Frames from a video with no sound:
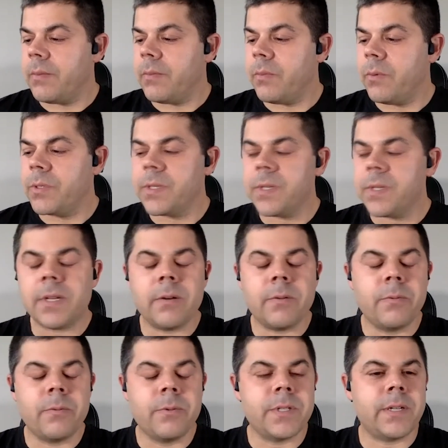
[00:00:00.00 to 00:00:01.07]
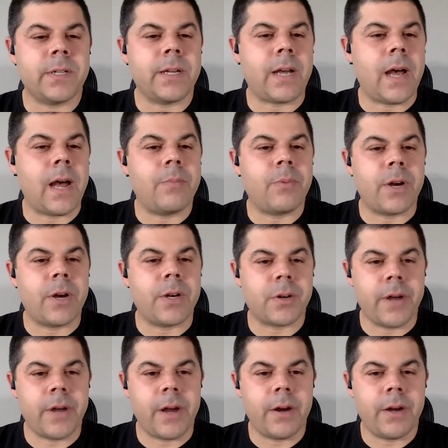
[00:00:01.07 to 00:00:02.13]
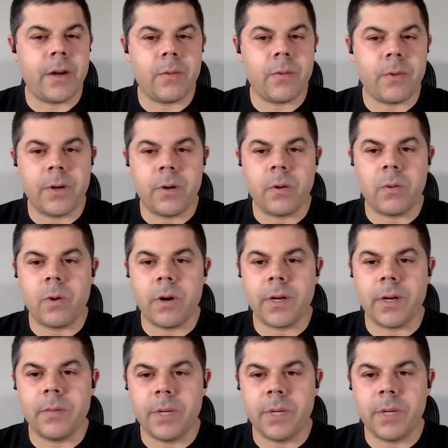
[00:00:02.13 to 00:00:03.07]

was this like a high pressure area where you were working?